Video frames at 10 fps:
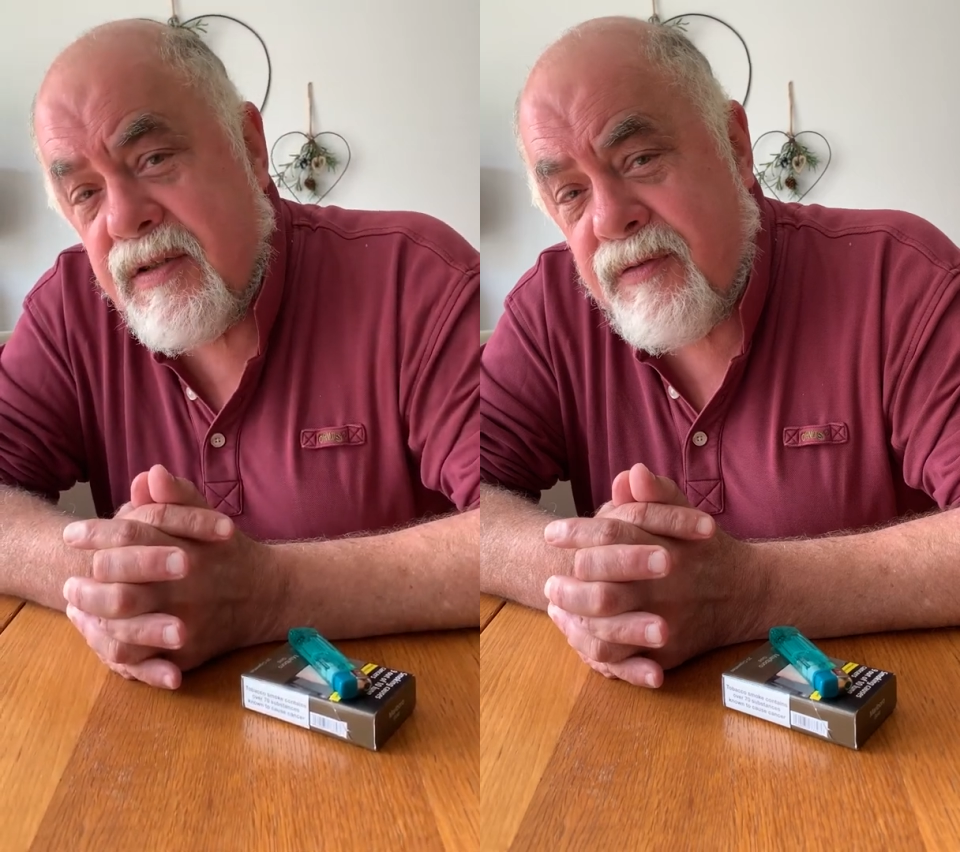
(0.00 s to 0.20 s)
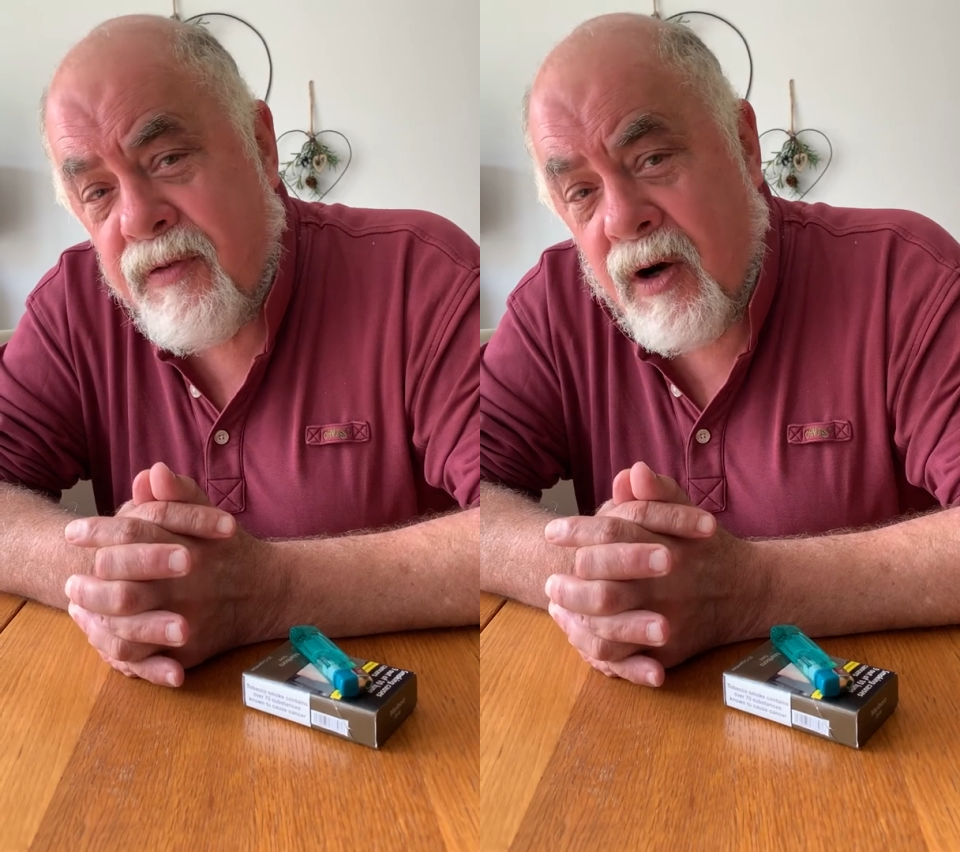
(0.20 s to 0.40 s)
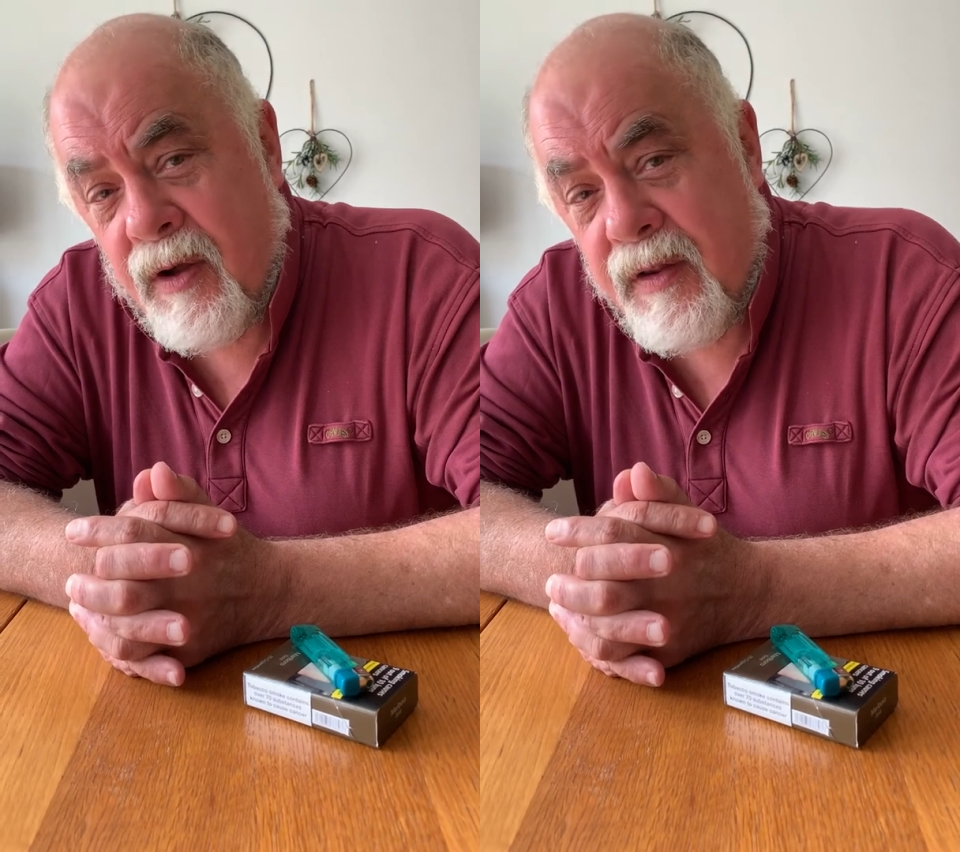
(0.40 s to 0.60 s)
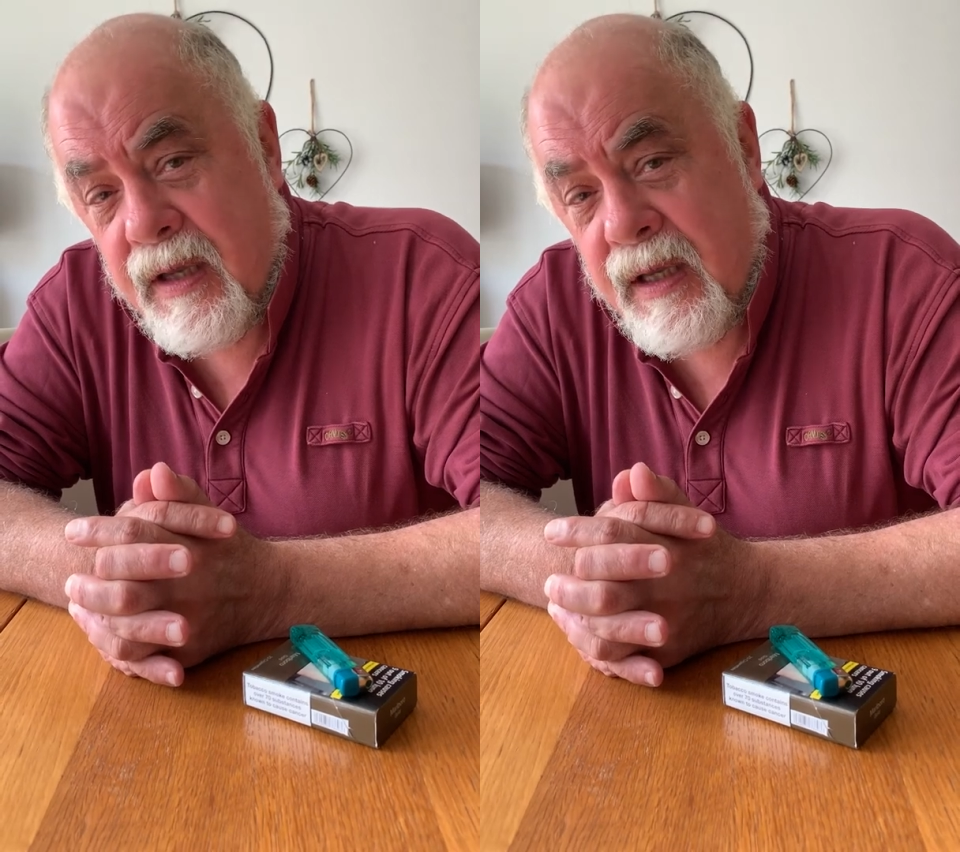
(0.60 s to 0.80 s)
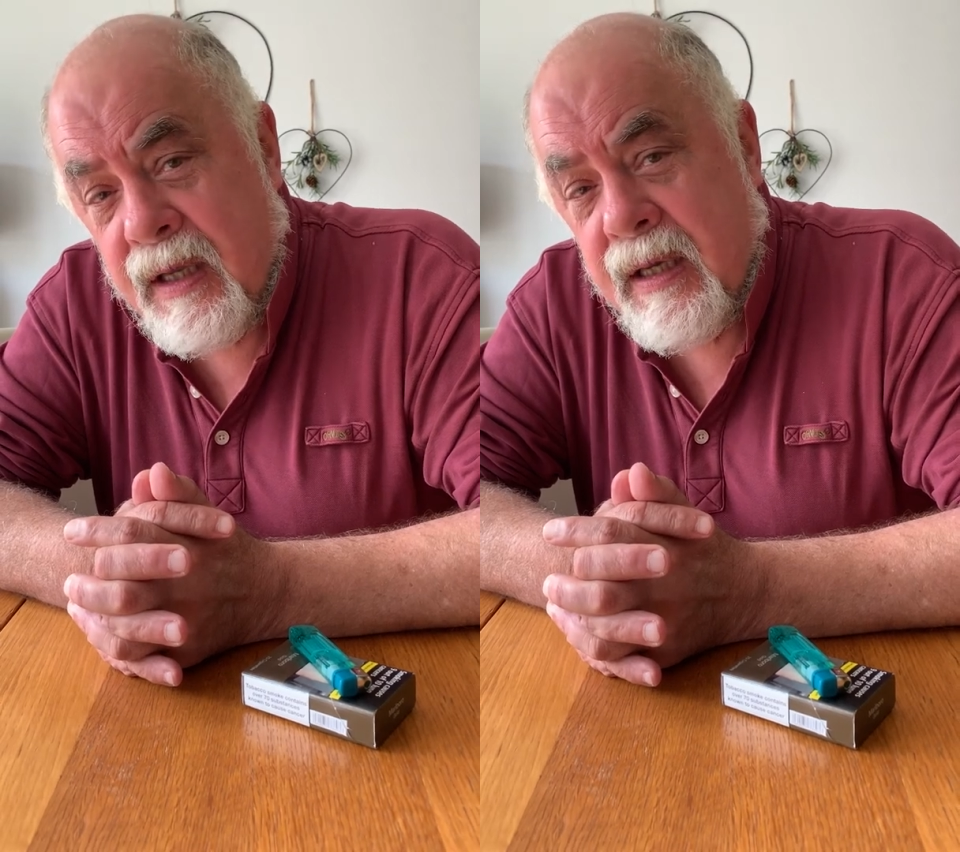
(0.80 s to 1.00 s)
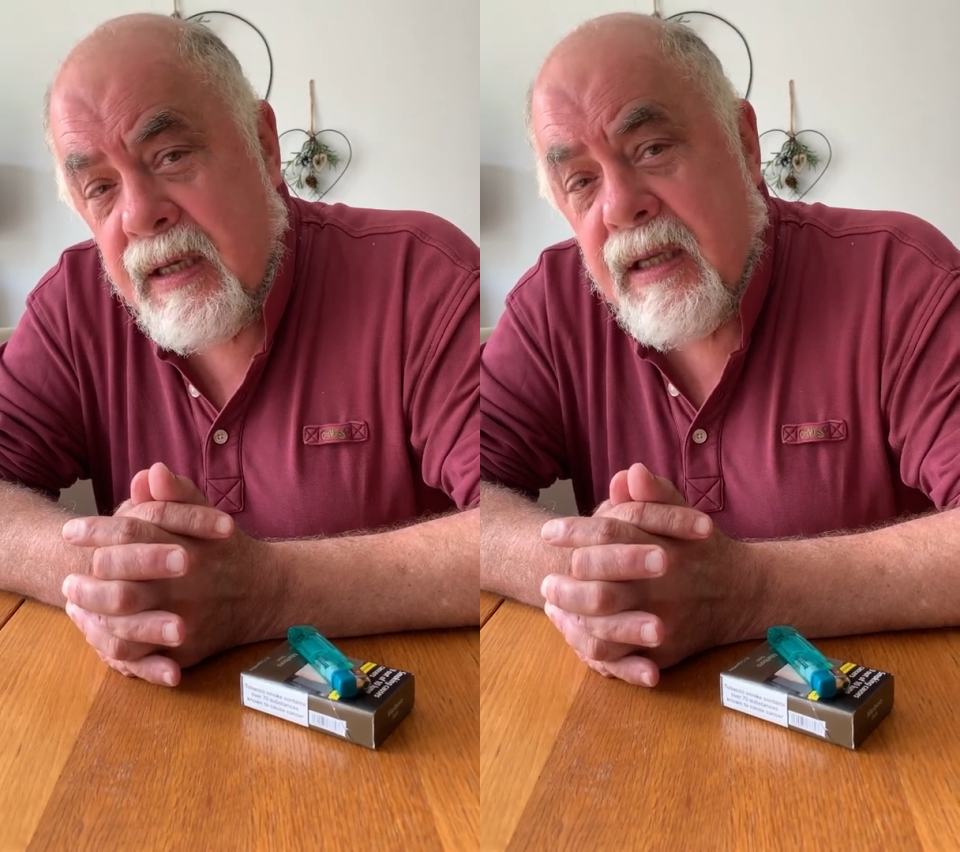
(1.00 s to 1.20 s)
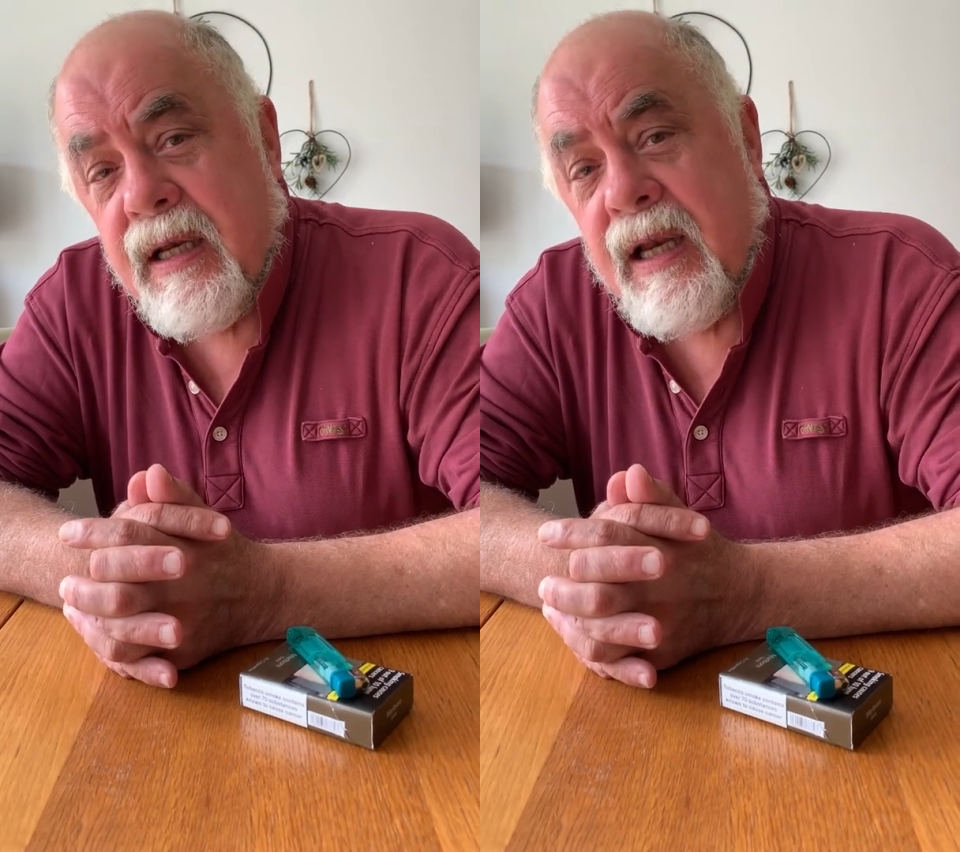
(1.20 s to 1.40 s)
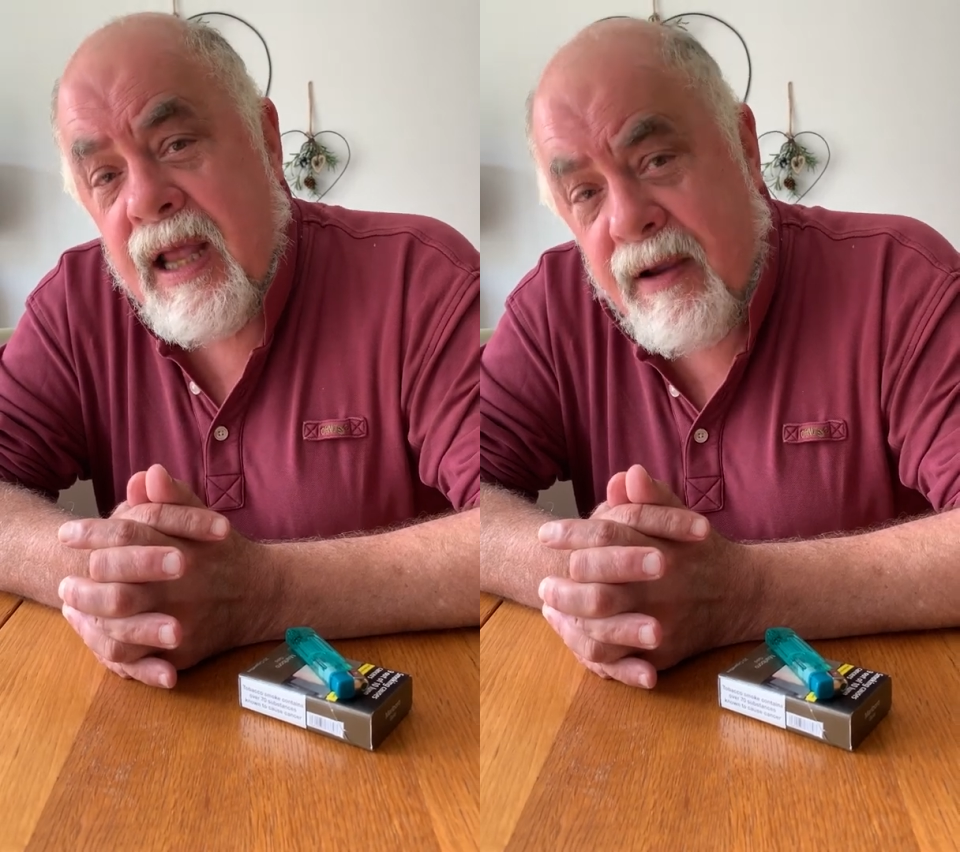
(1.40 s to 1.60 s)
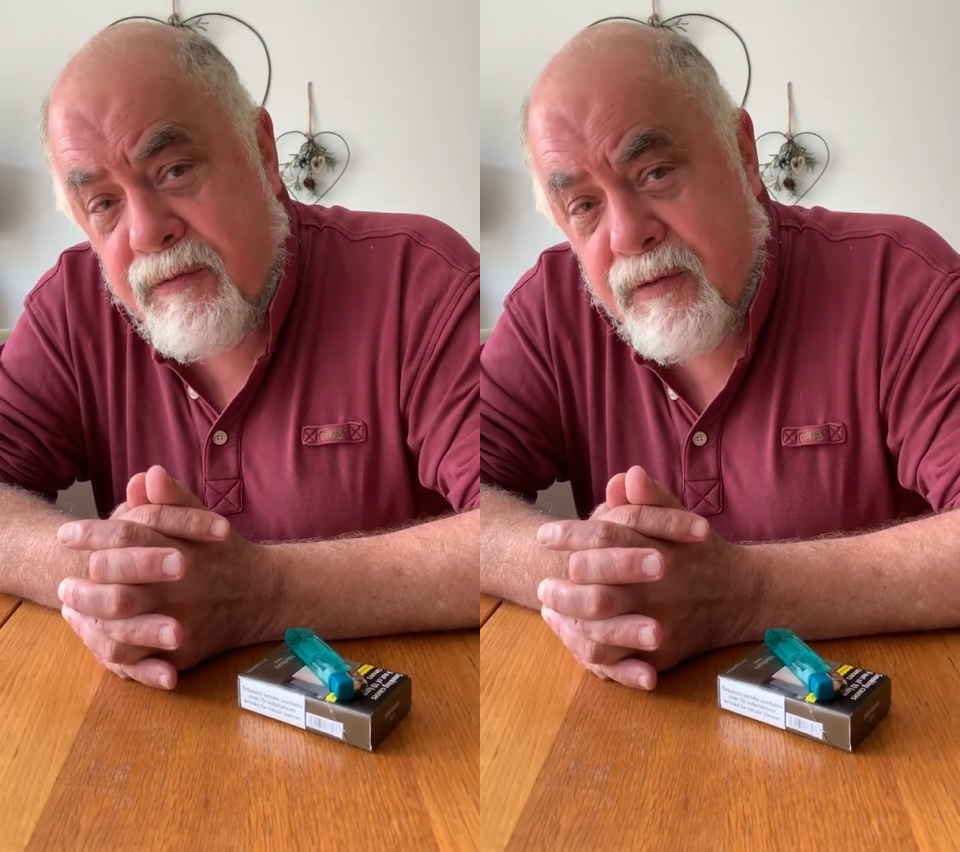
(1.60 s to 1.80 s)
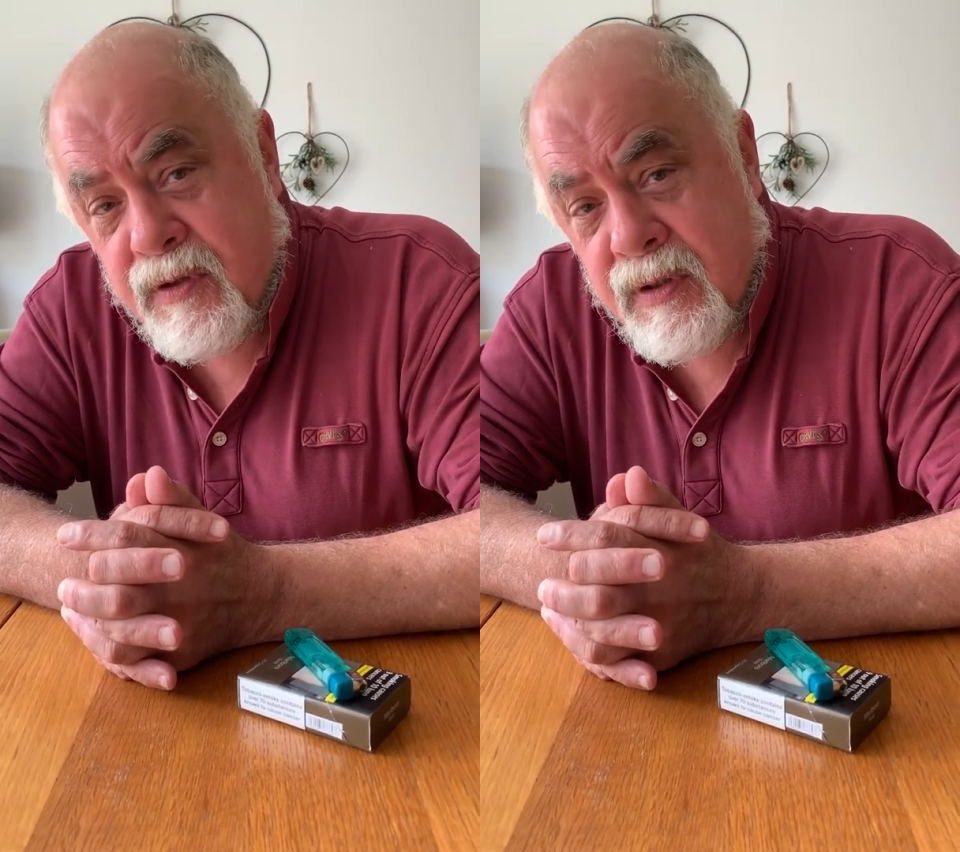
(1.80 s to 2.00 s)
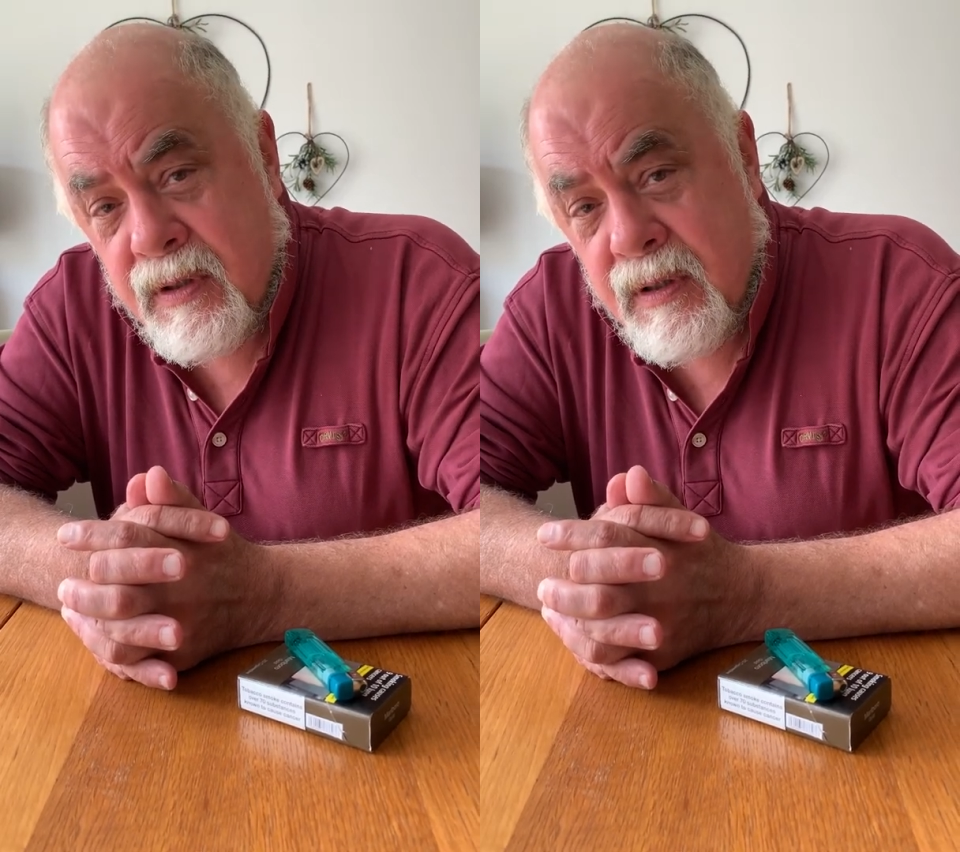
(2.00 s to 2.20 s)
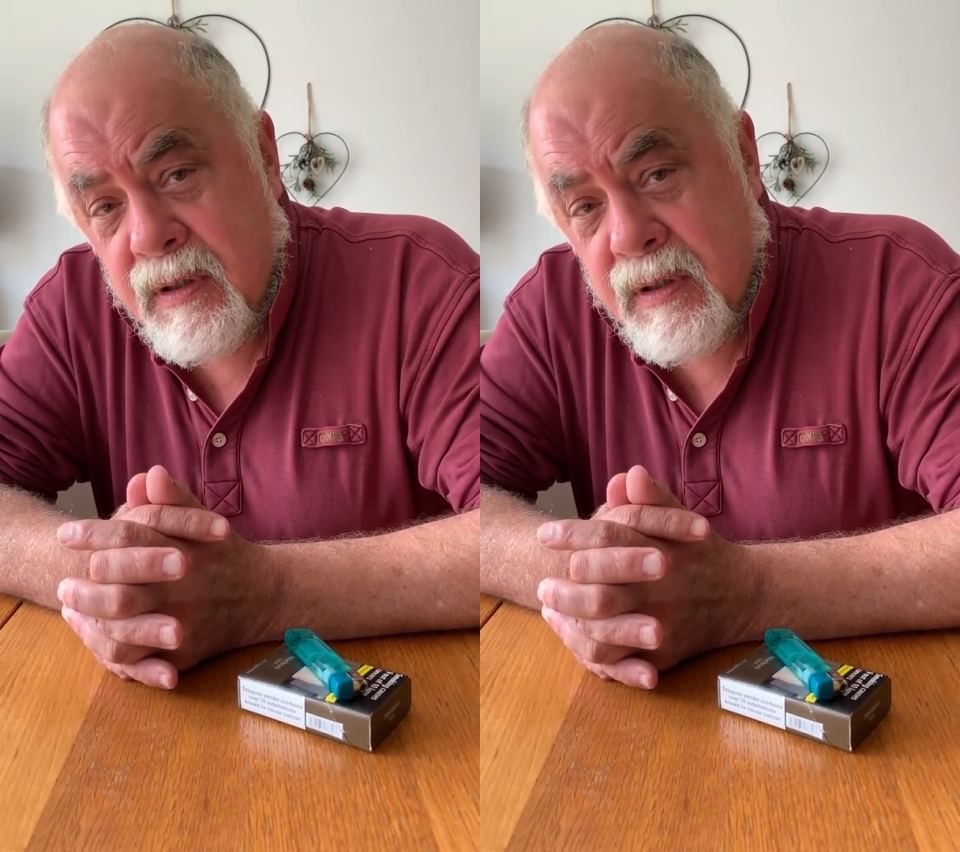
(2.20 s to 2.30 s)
father left